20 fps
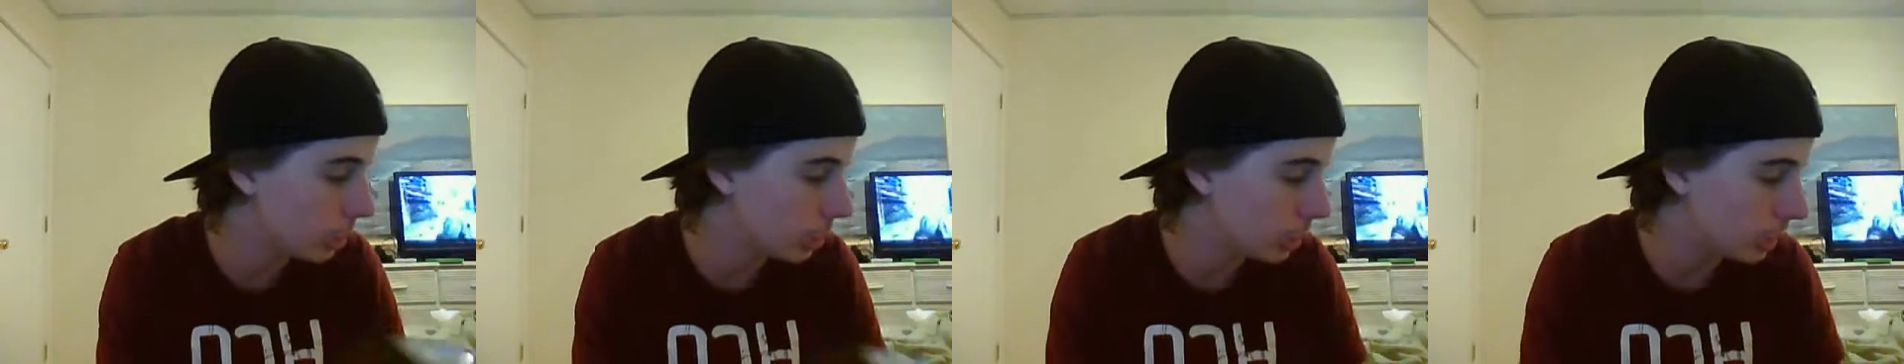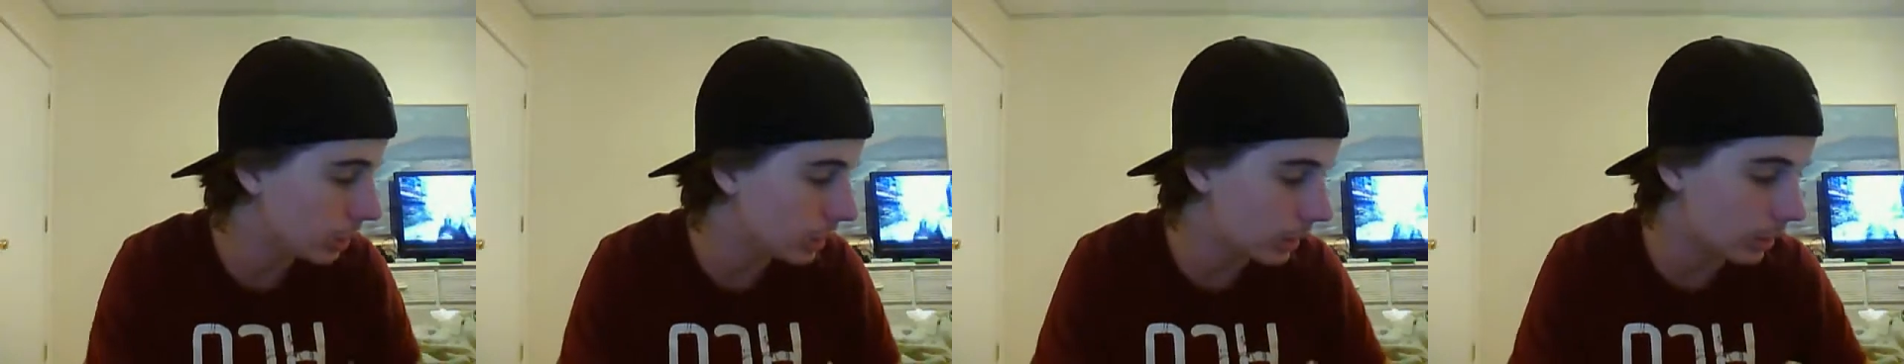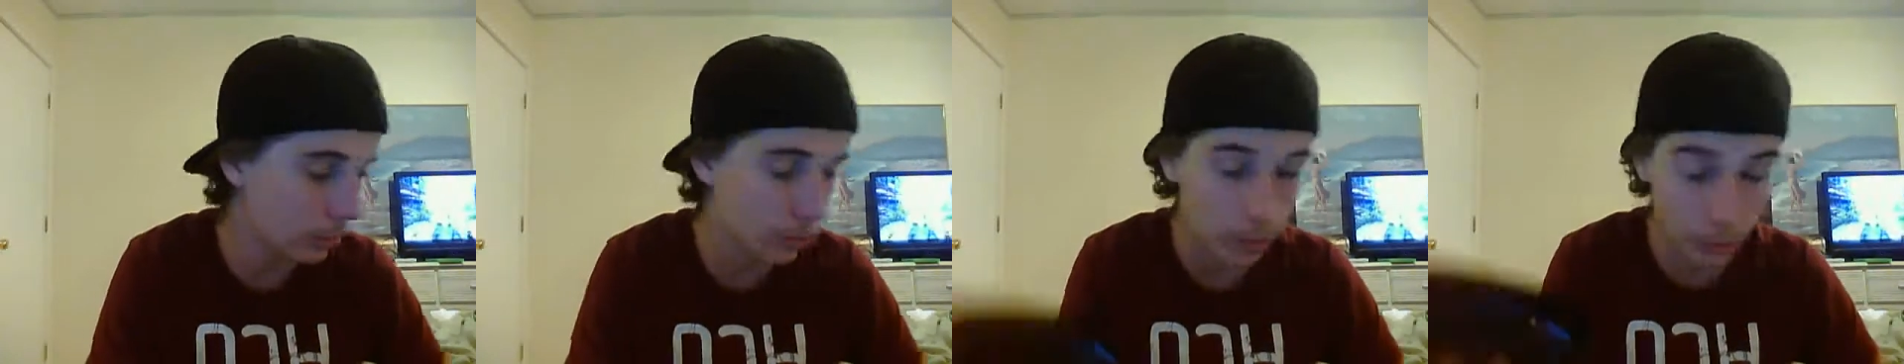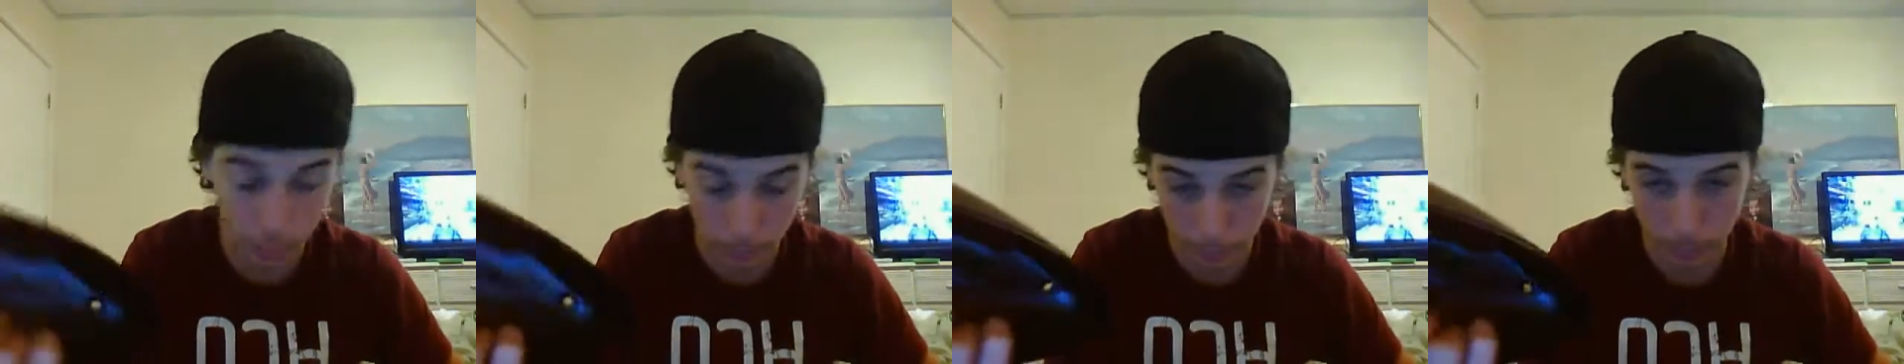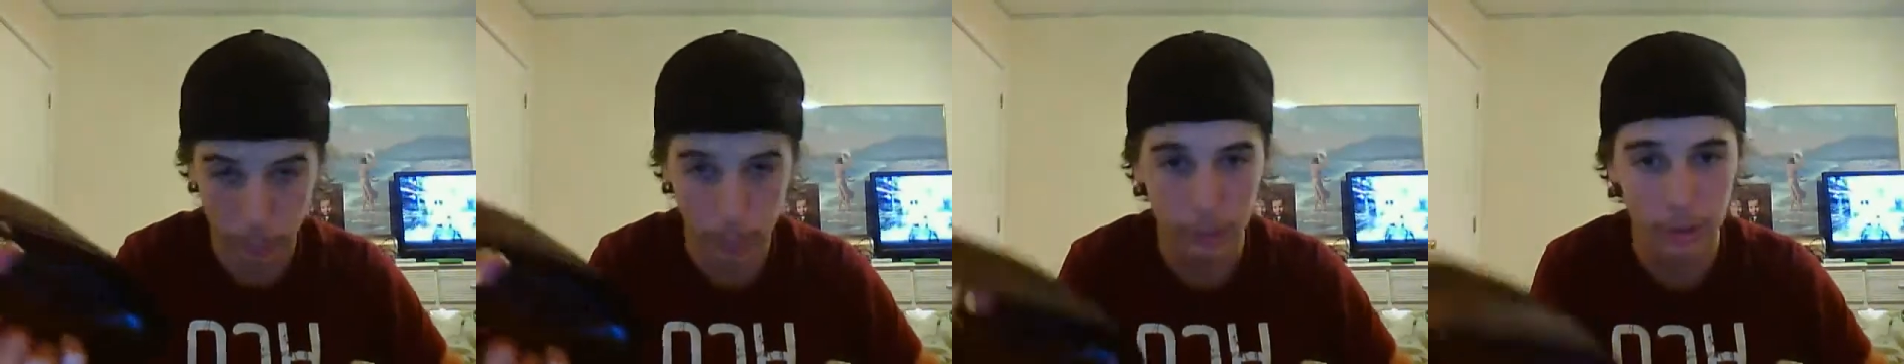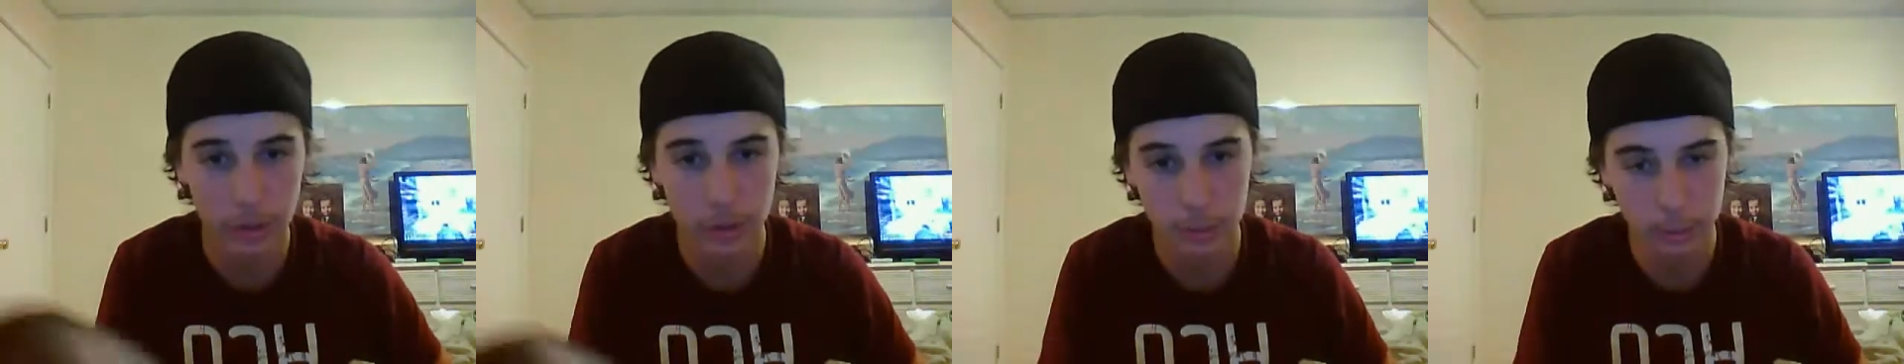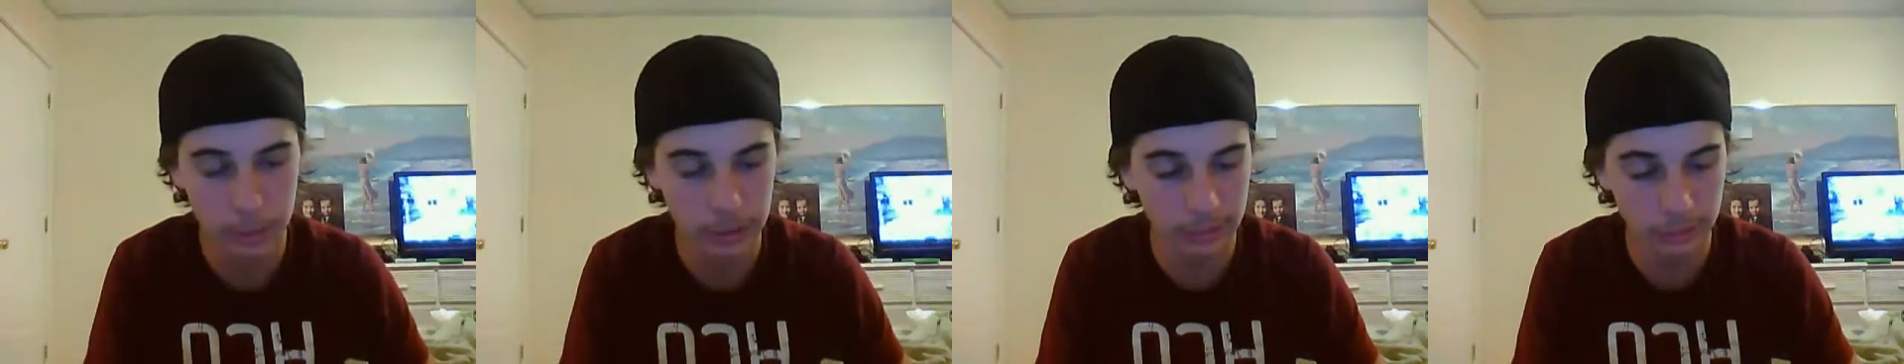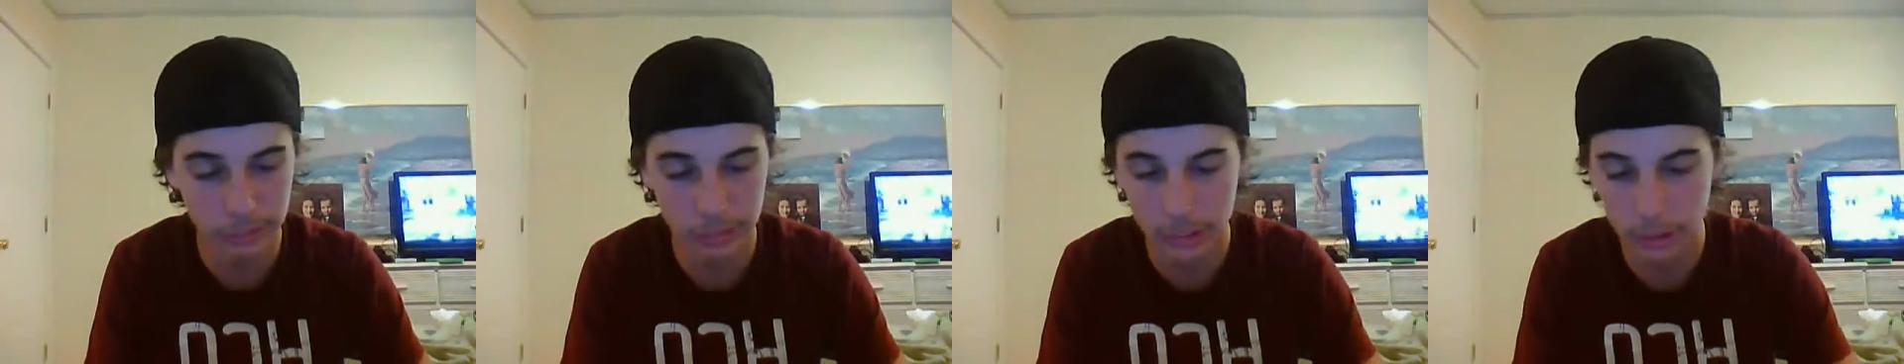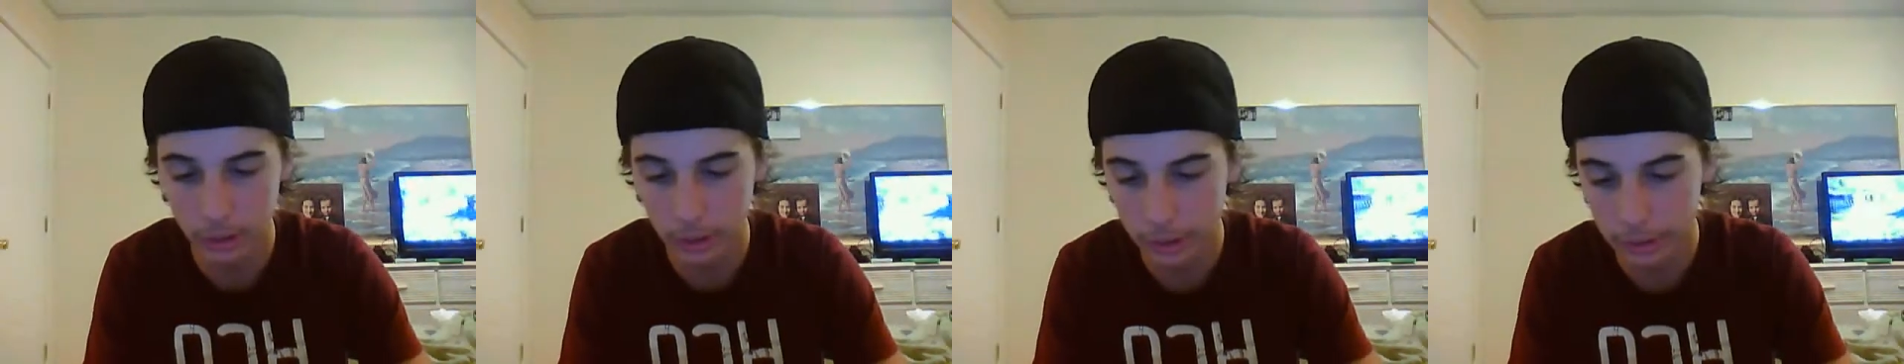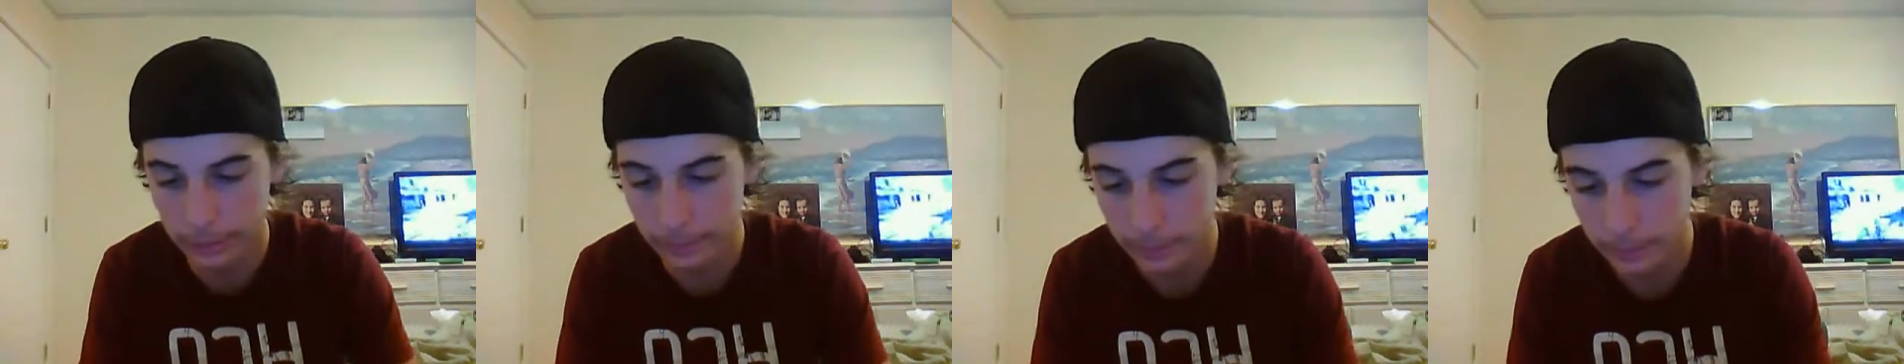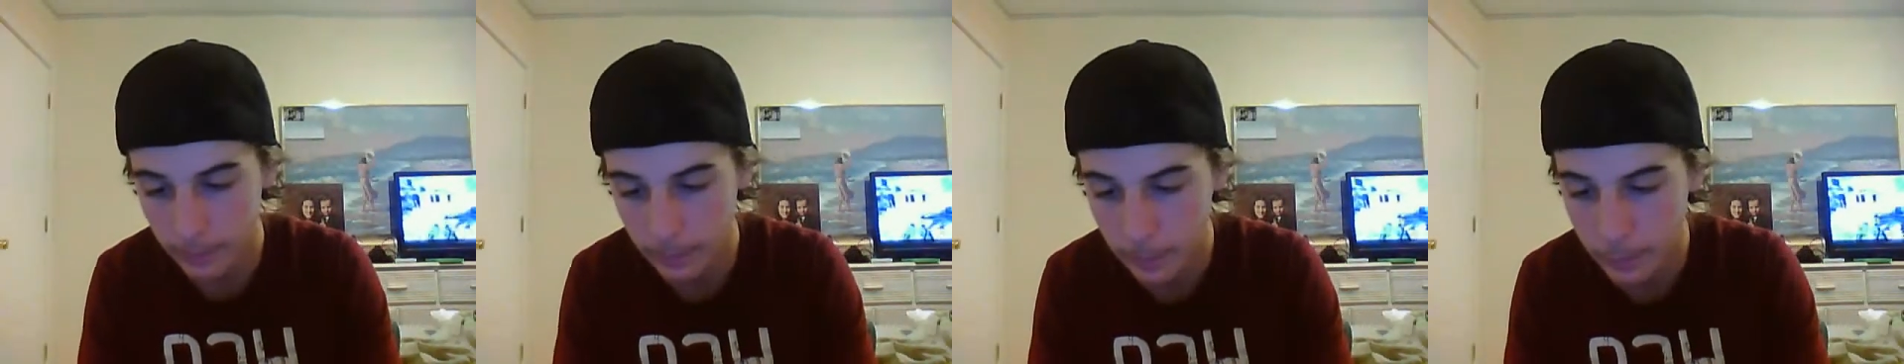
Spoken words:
you just, if you're putting the speed feed on,